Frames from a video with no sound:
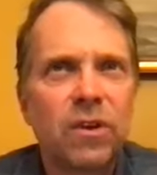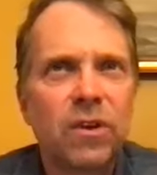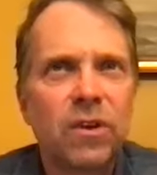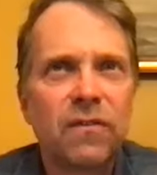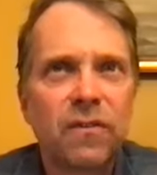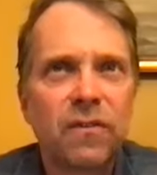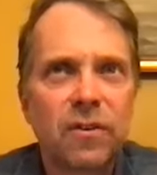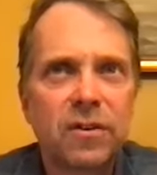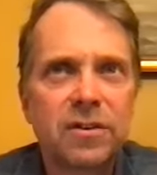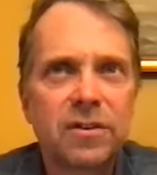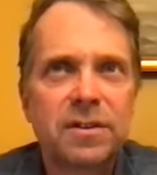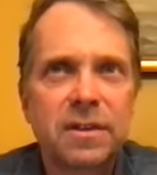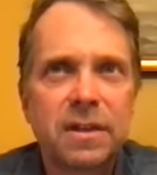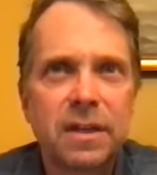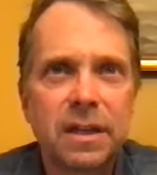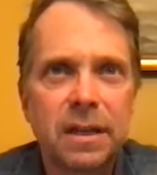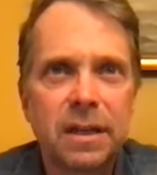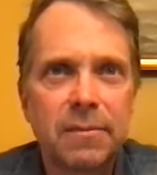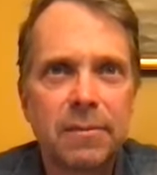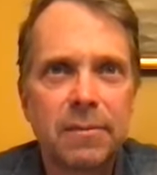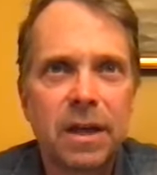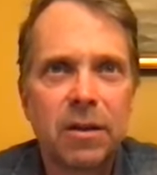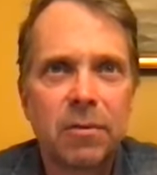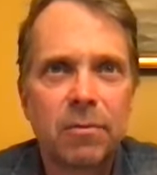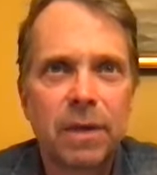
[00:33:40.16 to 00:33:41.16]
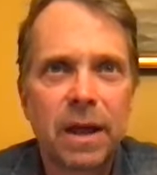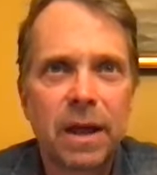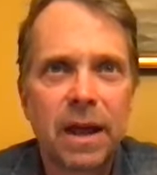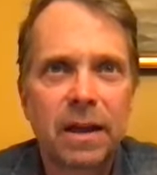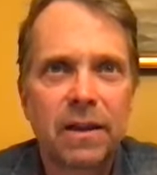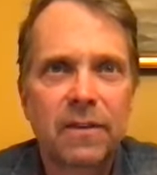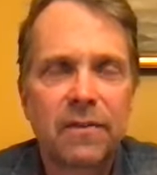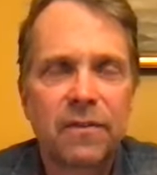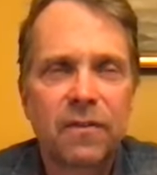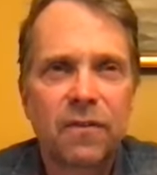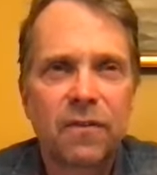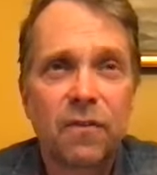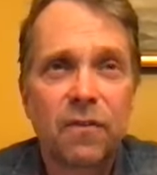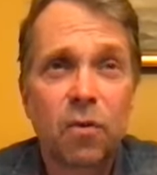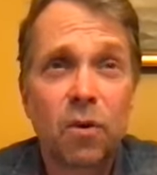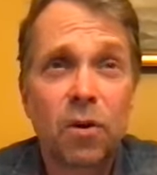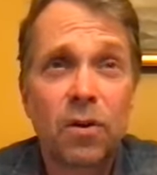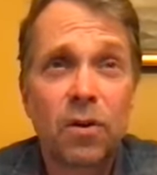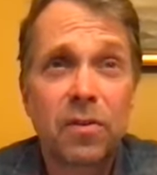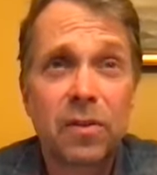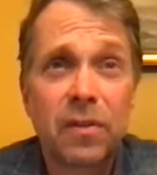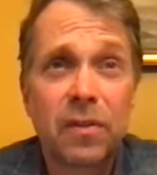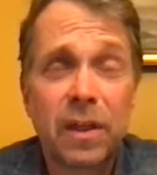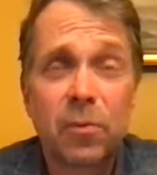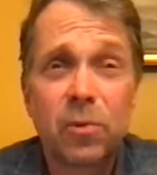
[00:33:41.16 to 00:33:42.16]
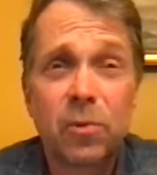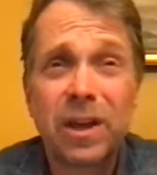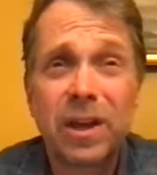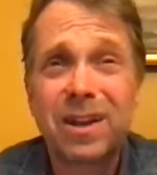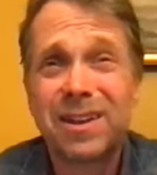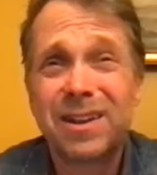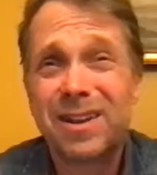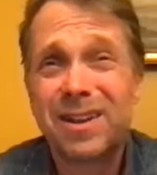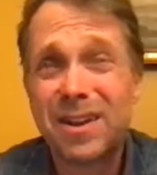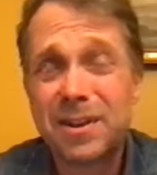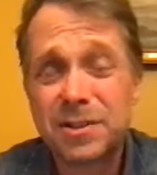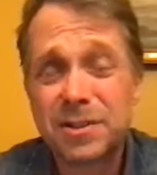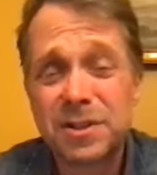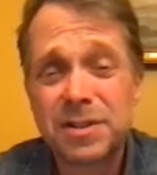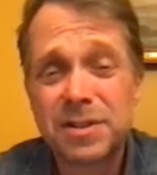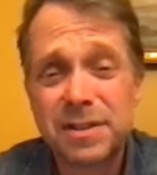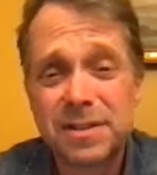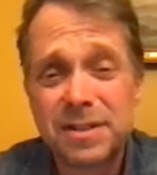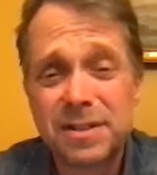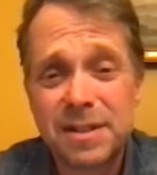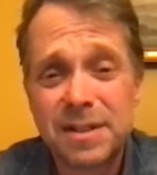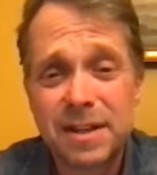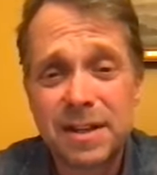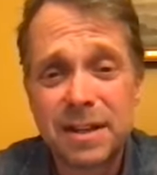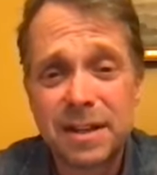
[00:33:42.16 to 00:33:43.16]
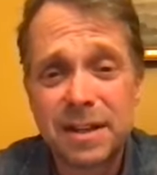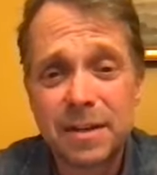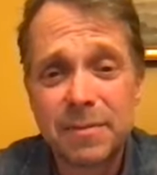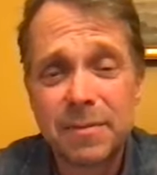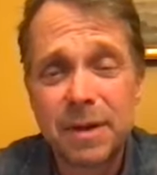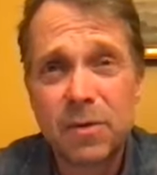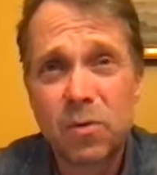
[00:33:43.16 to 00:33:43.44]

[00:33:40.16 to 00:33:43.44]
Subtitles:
we first emailed back and forth, and then we had lunch in the city.